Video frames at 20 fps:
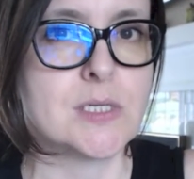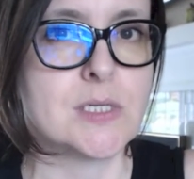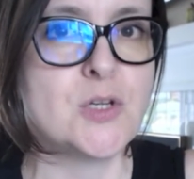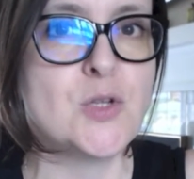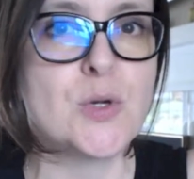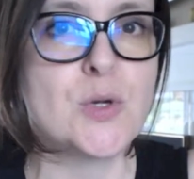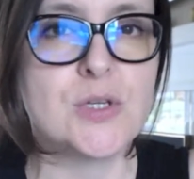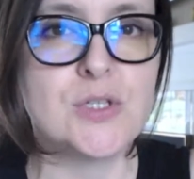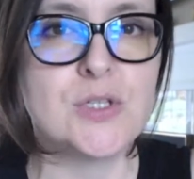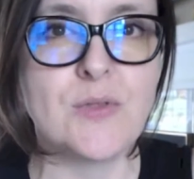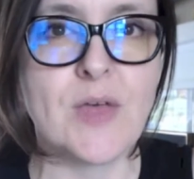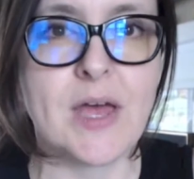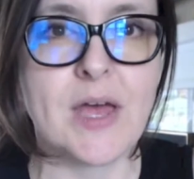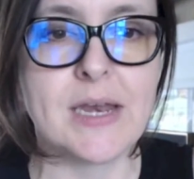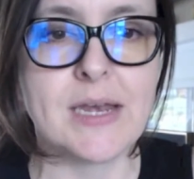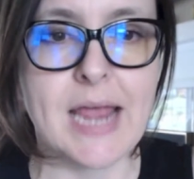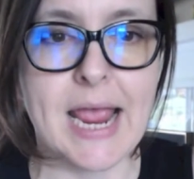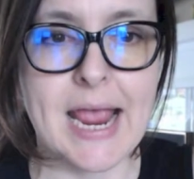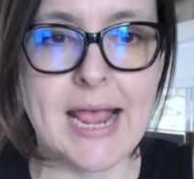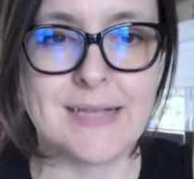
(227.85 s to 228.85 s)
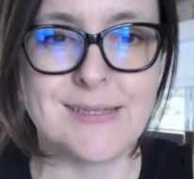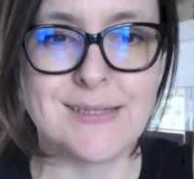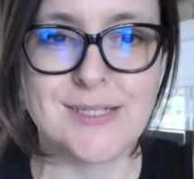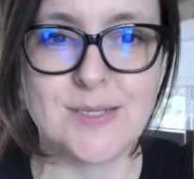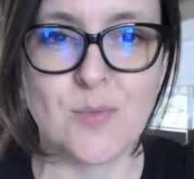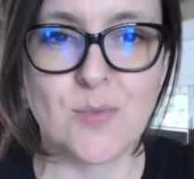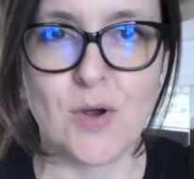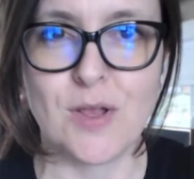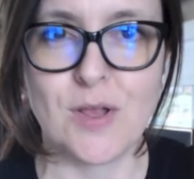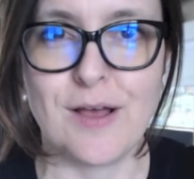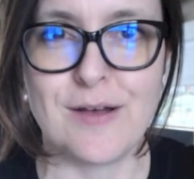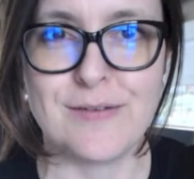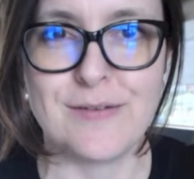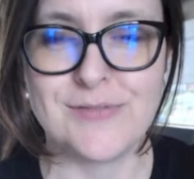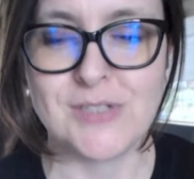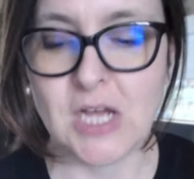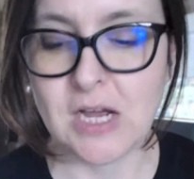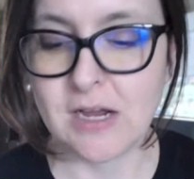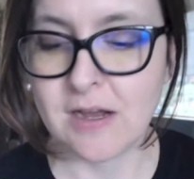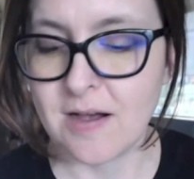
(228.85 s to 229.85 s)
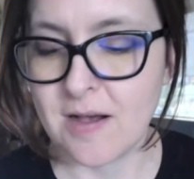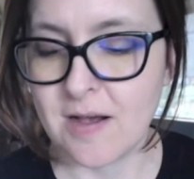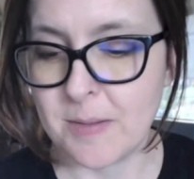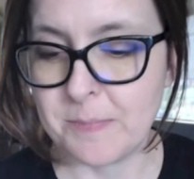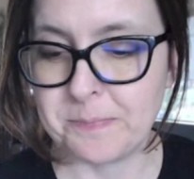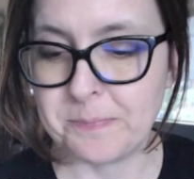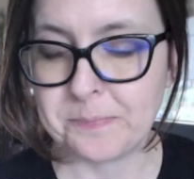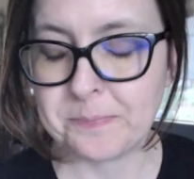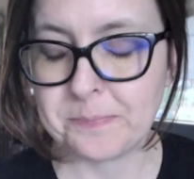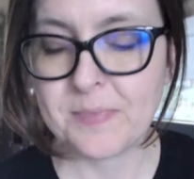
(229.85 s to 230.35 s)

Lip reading: And you can do that at AnnSamoilov.com.